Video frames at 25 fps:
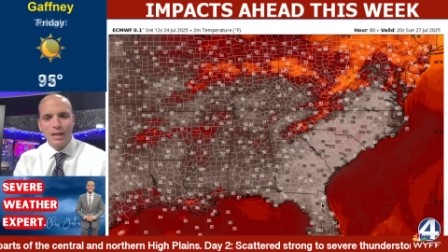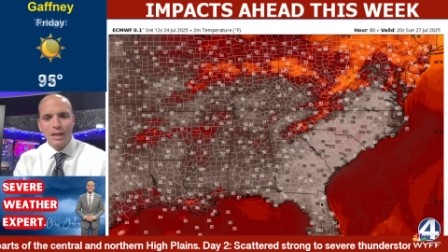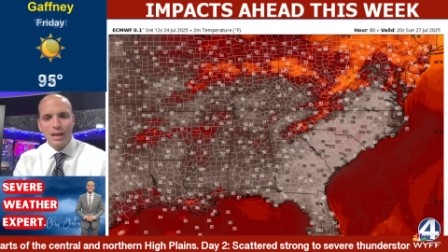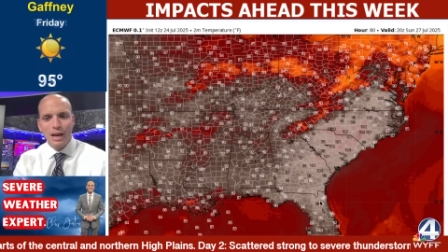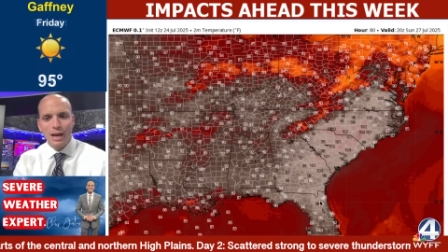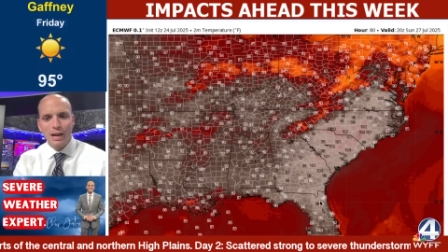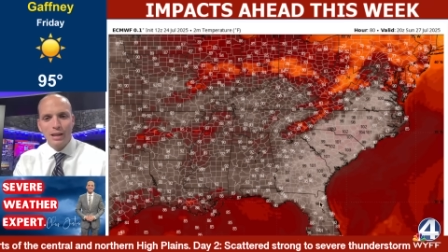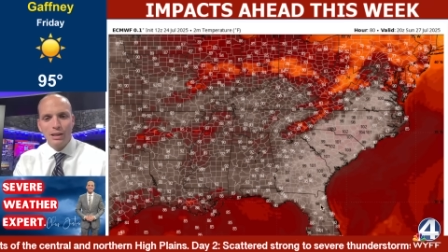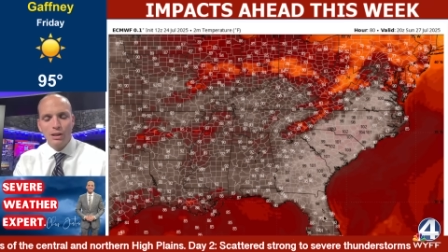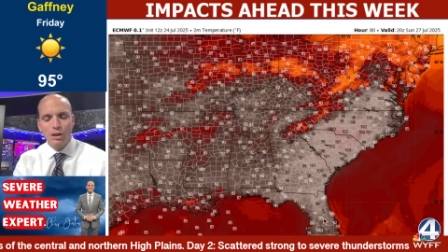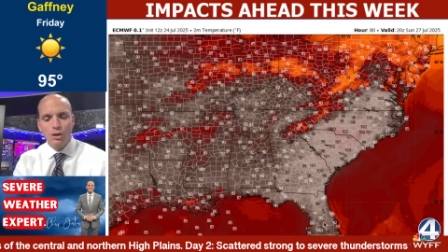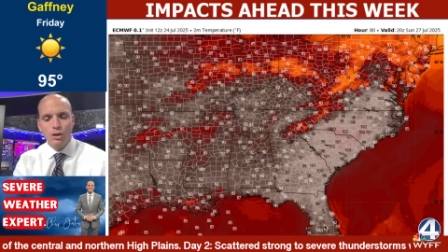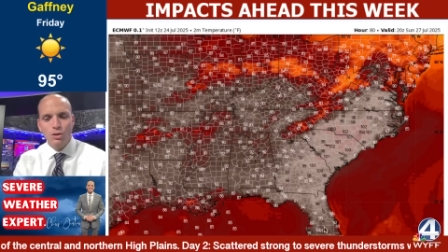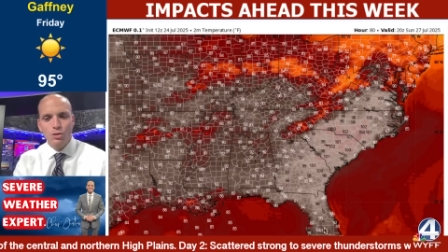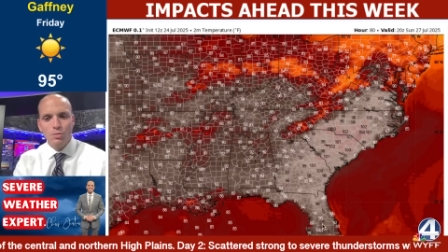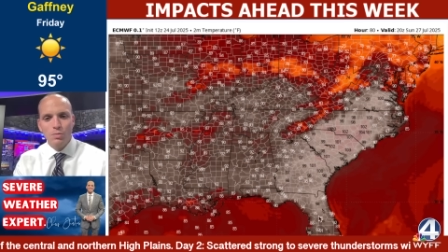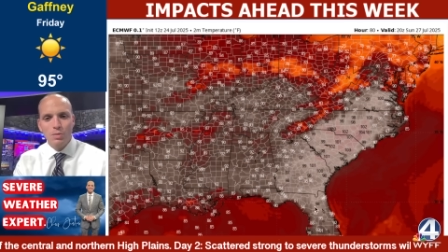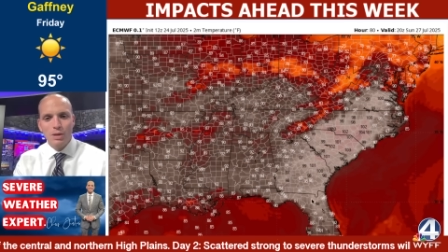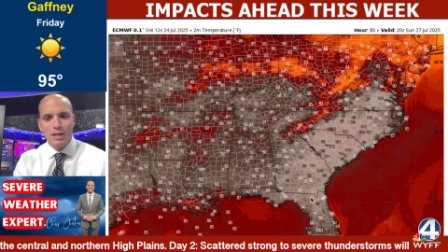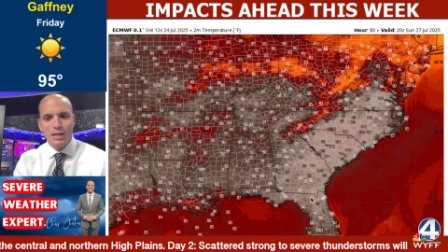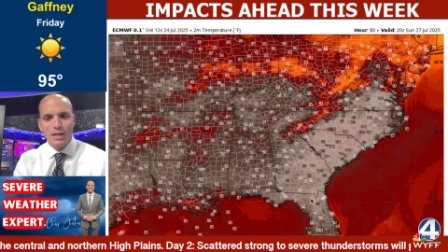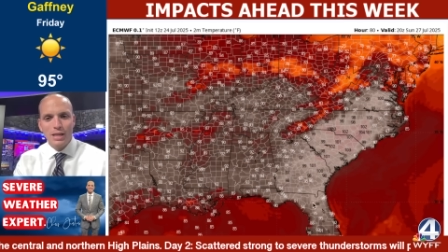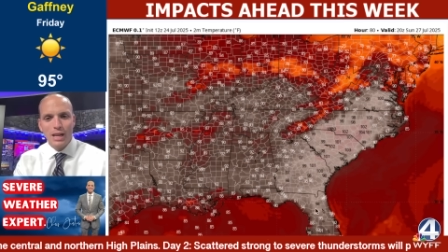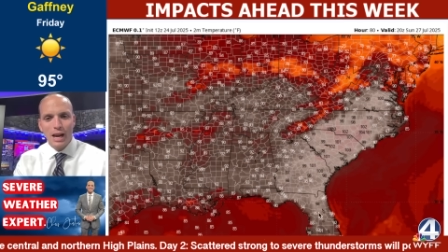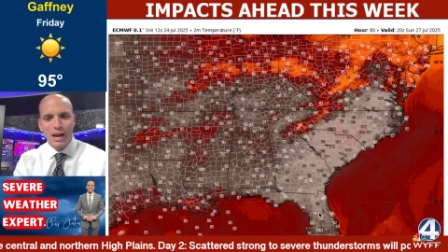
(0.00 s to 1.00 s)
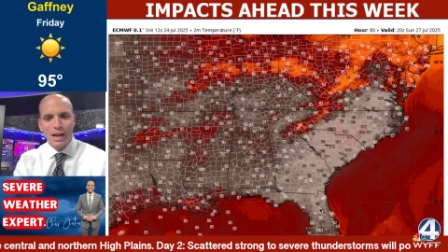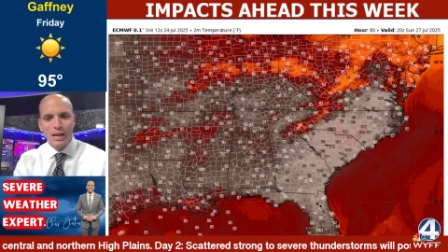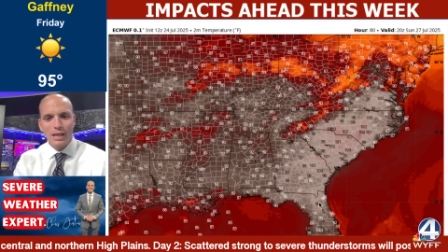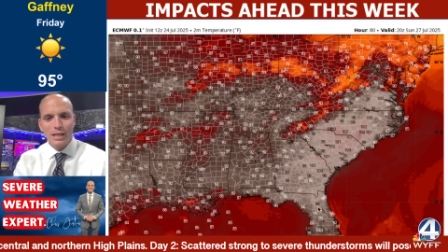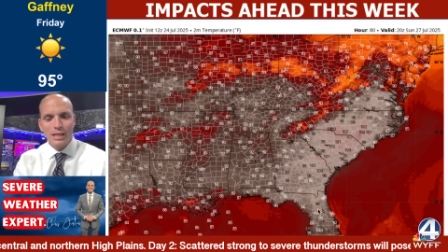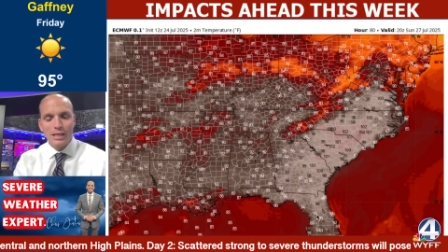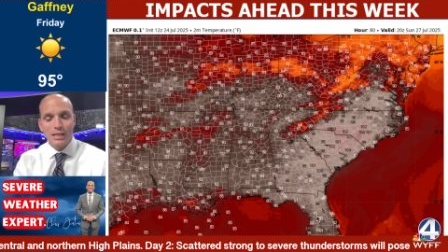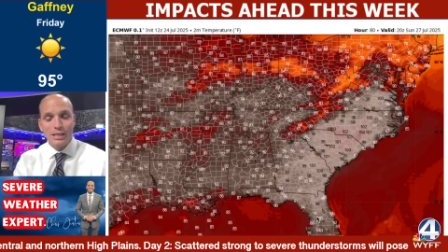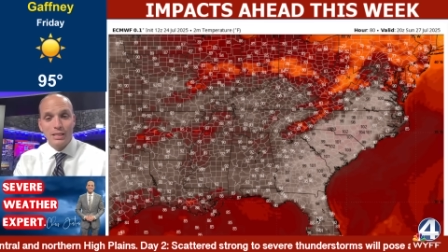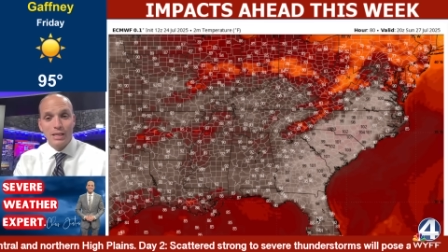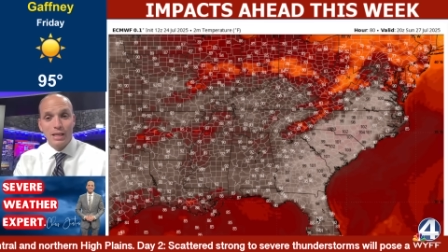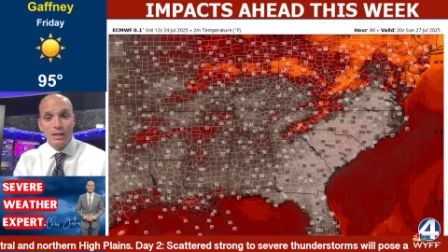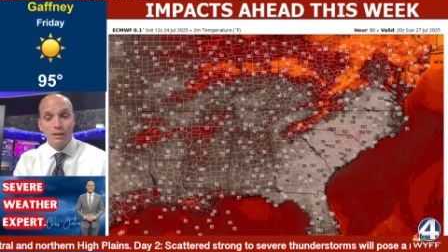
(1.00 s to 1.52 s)
got low to mid
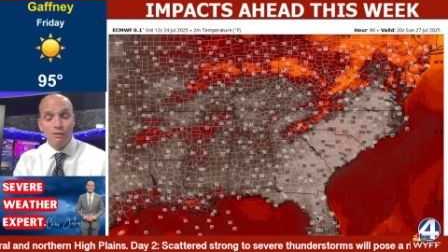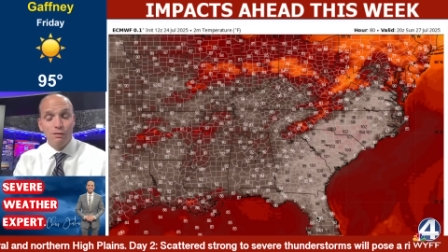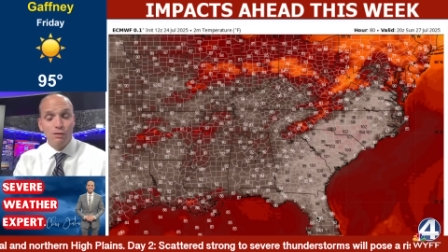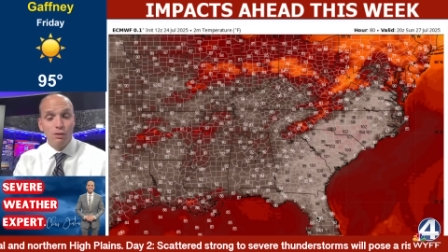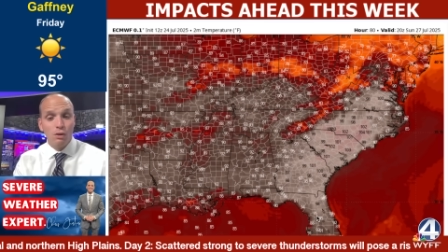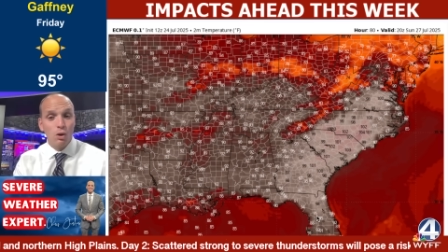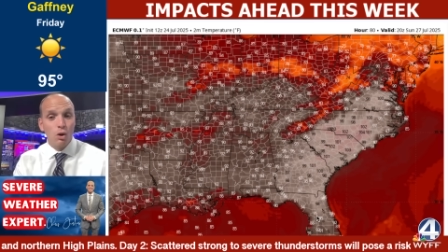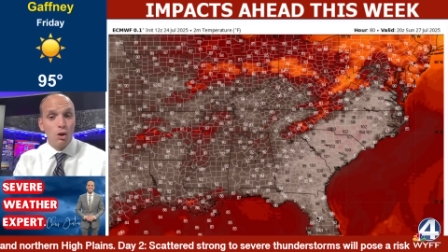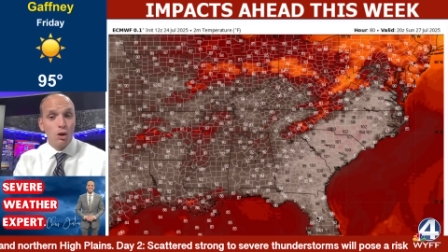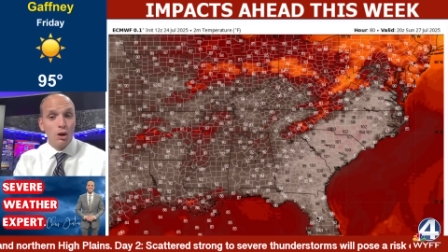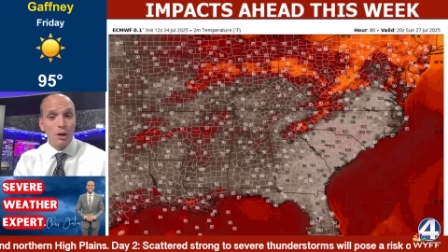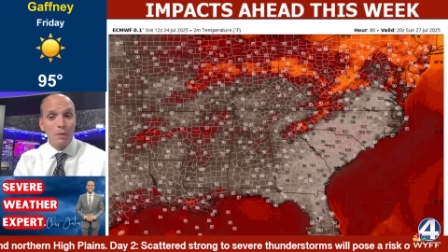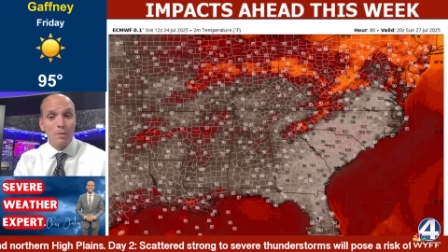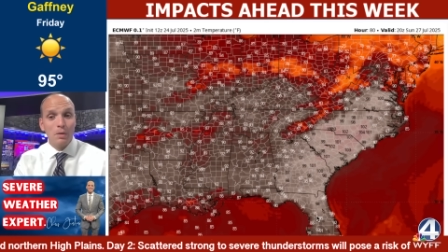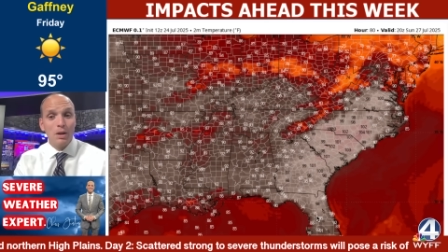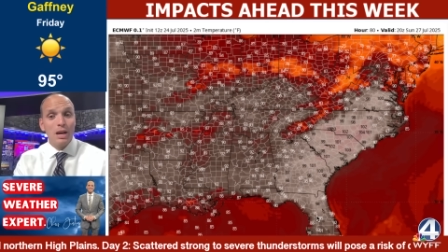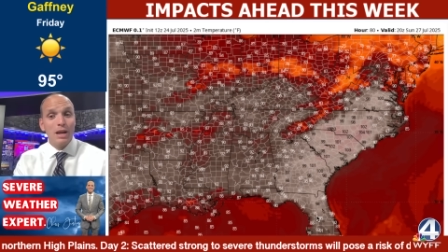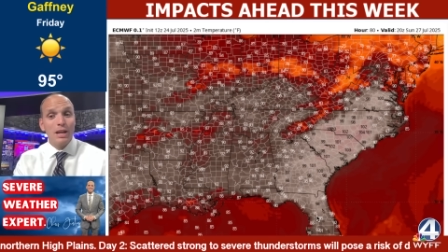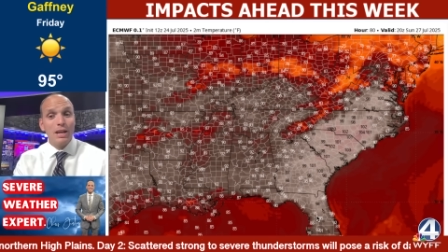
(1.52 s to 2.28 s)
90s in Florida.